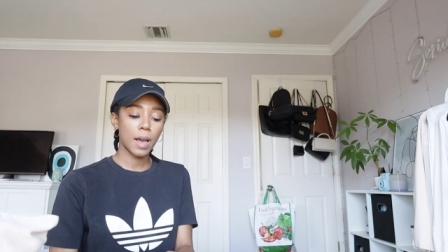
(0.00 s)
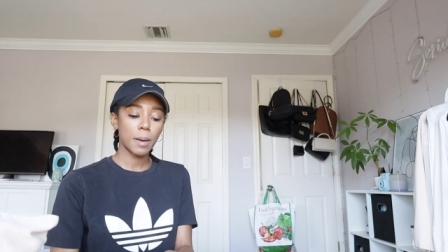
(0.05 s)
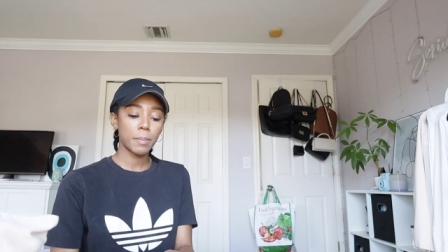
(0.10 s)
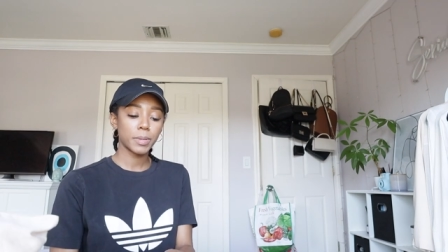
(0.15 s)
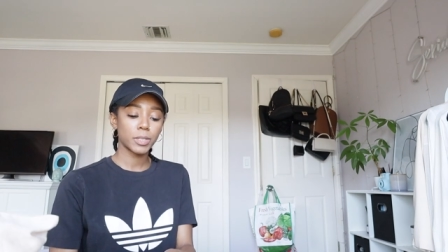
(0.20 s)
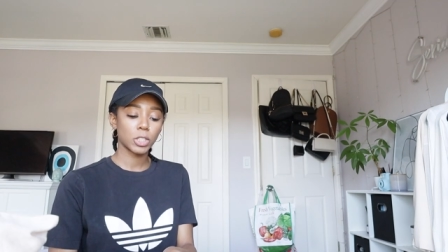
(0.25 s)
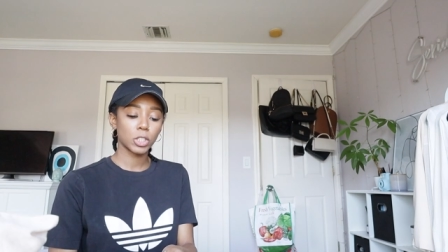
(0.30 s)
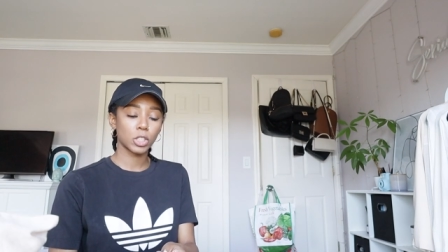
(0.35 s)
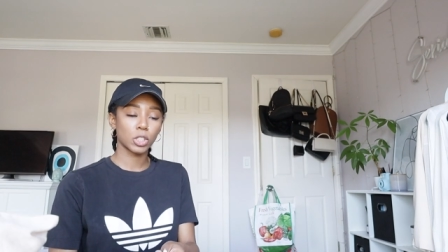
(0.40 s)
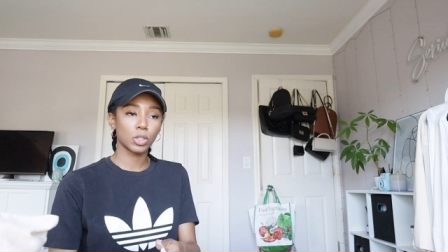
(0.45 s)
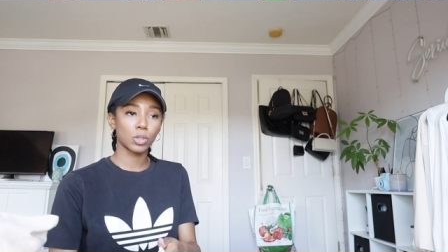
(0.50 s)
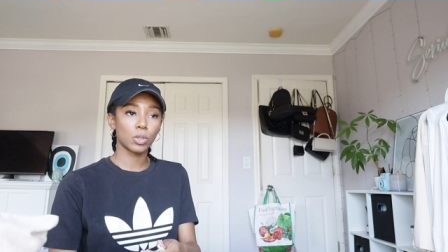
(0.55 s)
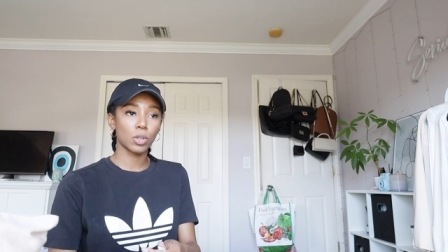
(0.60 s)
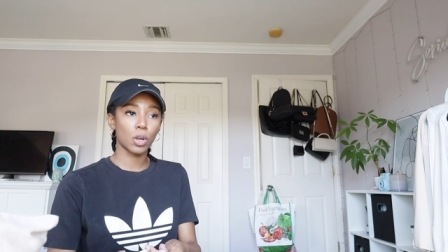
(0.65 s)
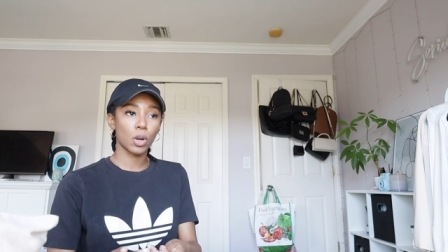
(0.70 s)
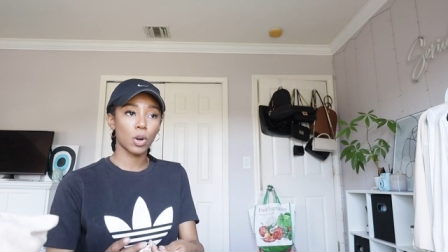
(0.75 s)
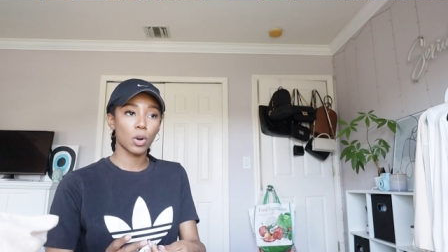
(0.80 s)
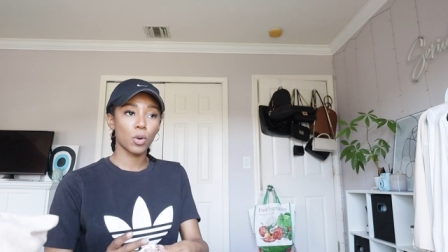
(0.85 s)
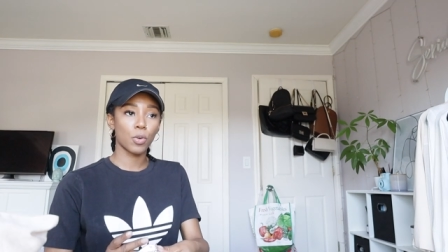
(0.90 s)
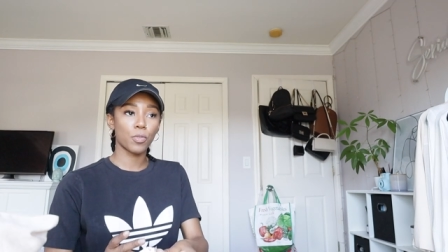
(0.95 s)
I'm gonna just do
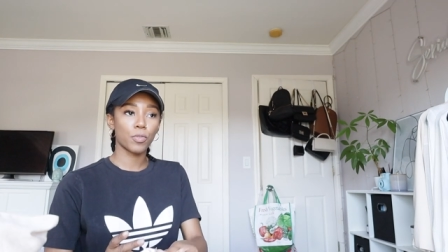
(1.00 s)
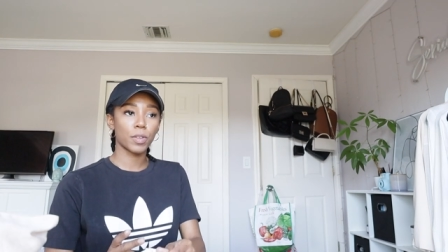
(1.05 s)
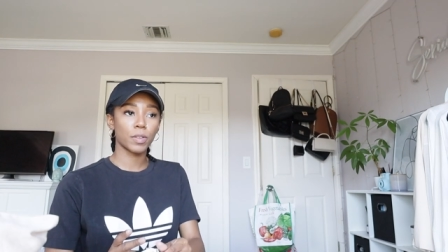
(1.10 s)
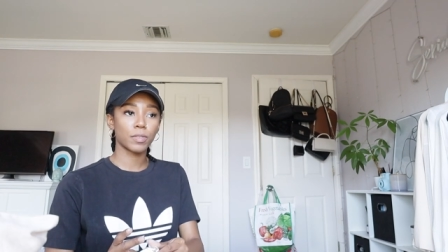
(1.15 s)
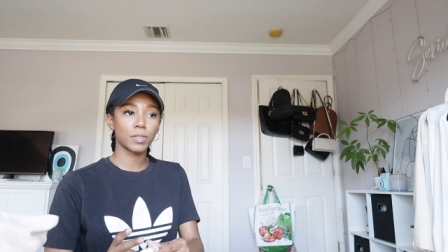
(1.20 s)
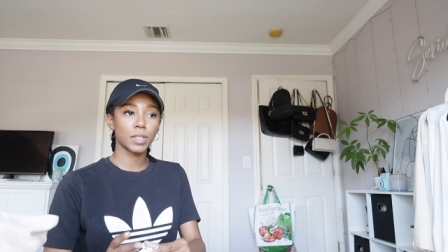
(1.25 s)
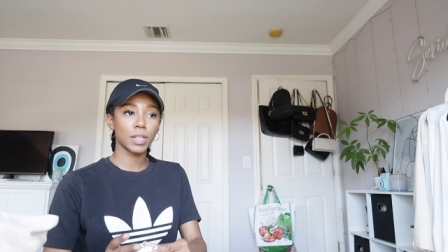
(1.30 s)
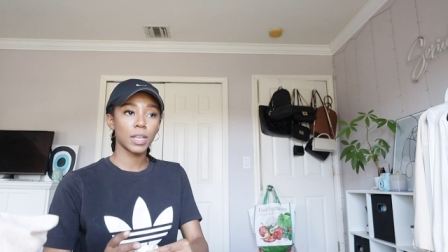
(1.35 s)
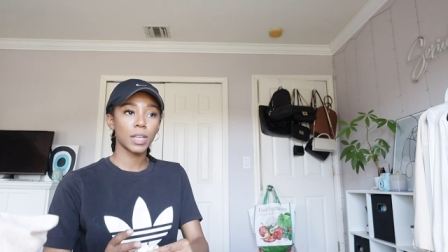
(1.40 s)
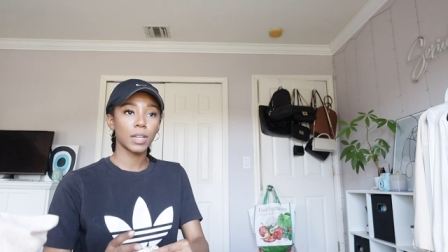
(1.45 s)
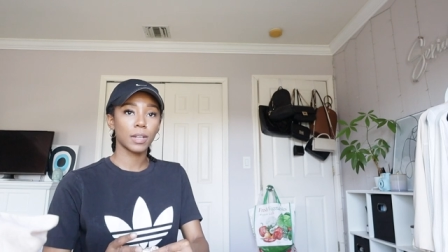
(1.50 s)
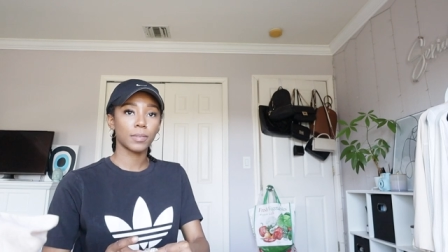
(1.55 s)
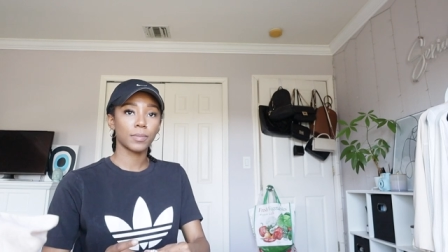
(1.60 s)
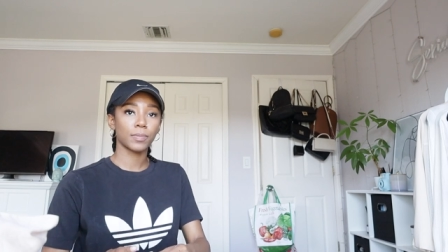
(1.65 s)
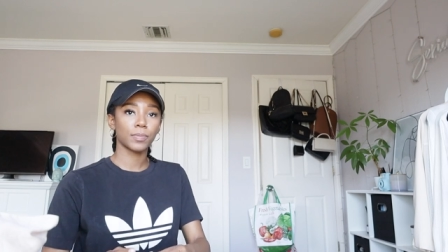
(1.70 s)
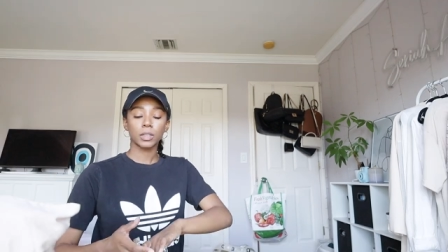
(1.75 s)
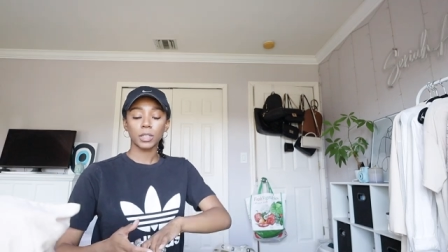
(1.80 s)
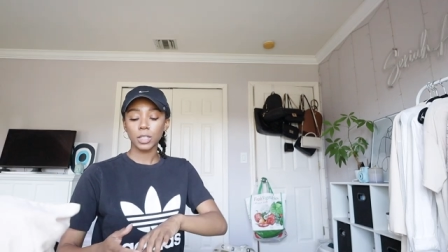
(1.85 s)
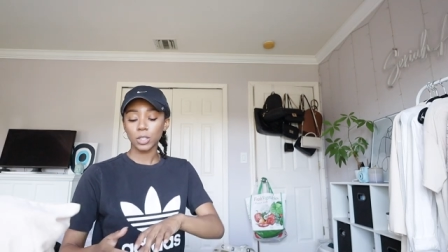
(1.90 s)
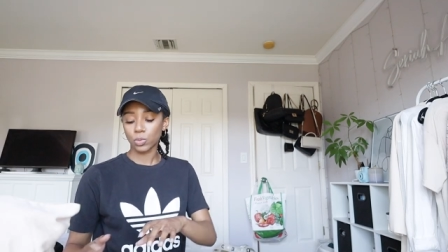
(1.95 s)
the whole 15.
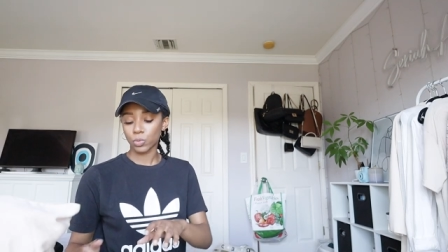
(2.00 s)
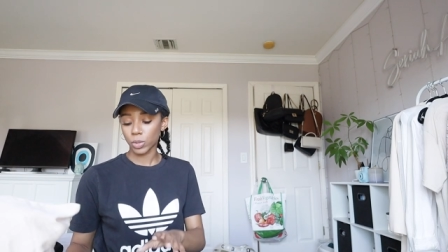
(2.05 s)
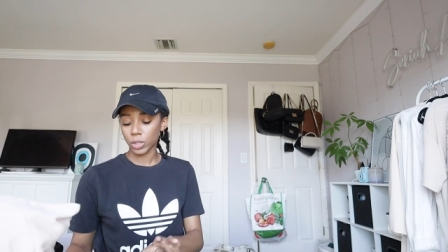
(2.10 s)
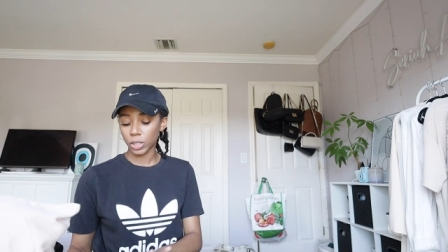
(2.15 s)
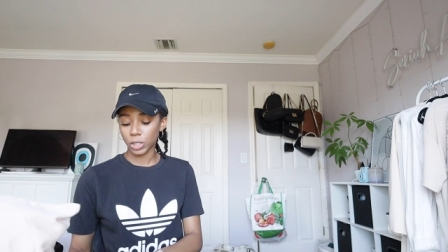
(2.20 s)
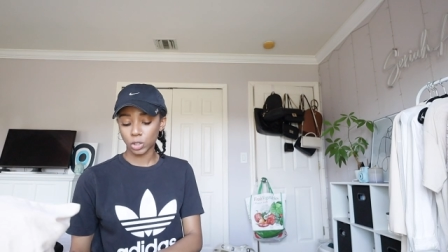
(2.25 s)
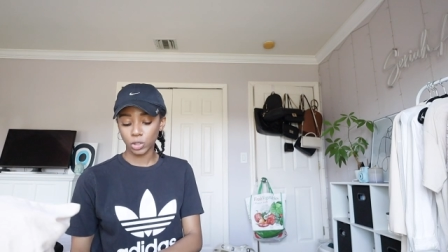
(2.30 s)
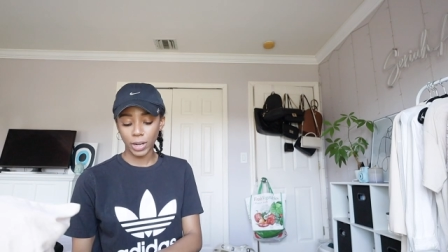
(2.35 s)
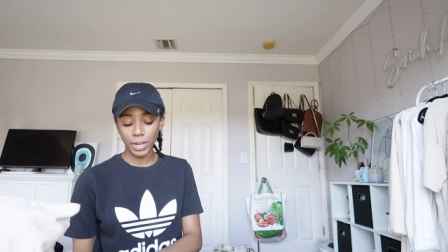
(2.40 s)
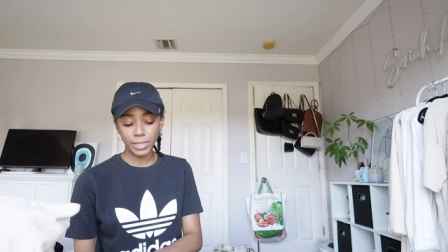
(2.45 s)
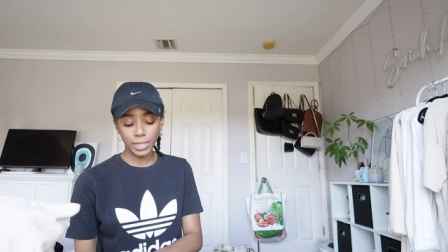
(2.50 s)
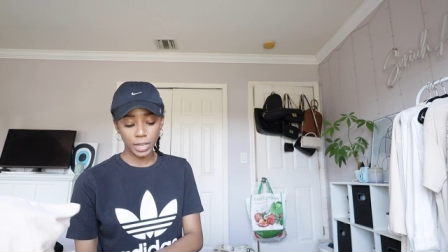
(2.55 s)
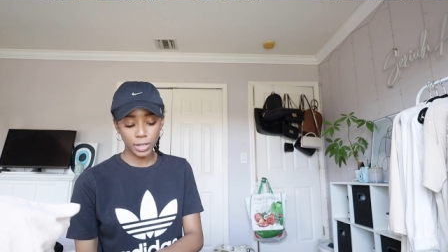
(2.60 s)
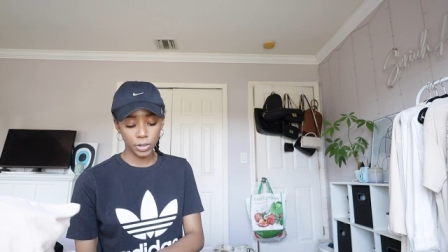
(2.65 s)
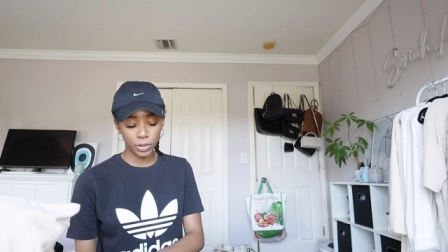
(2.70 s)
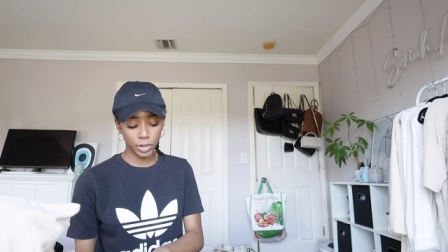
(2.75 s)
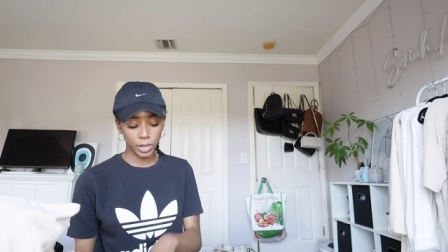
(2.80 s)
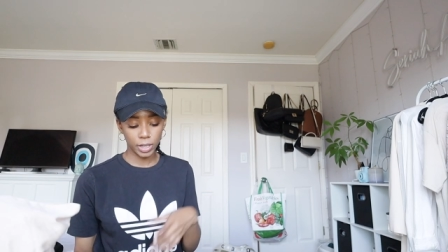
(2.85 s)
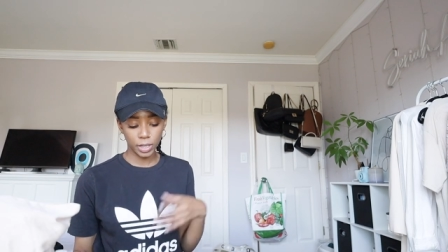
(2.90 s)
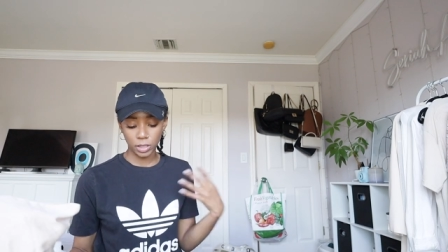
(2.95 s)
This really dries
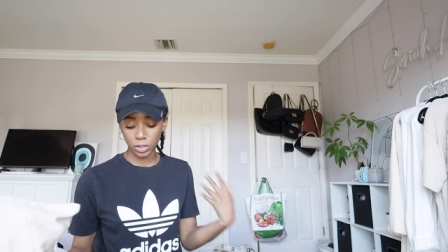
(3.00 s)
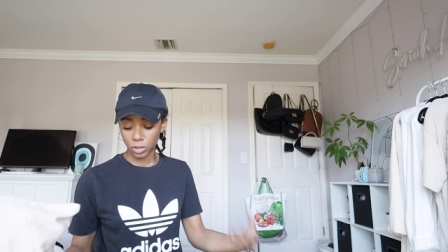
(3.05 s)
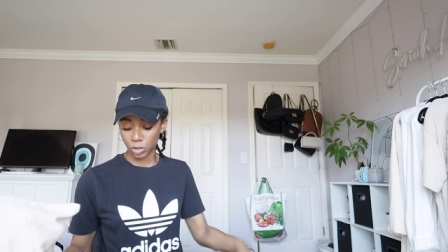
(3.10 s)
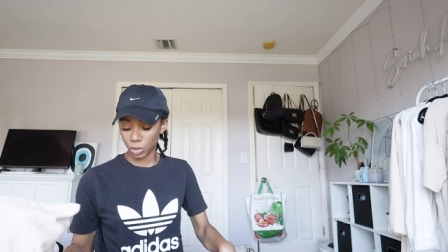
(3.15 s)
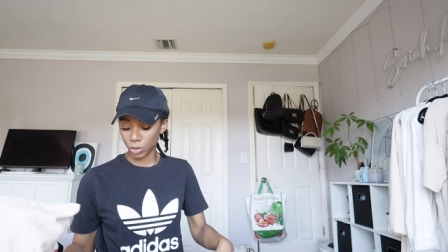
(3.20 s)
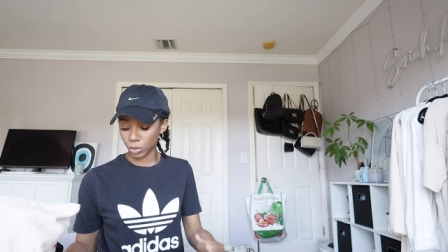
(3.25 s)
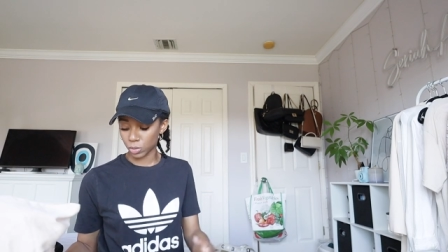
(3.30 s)
out your hands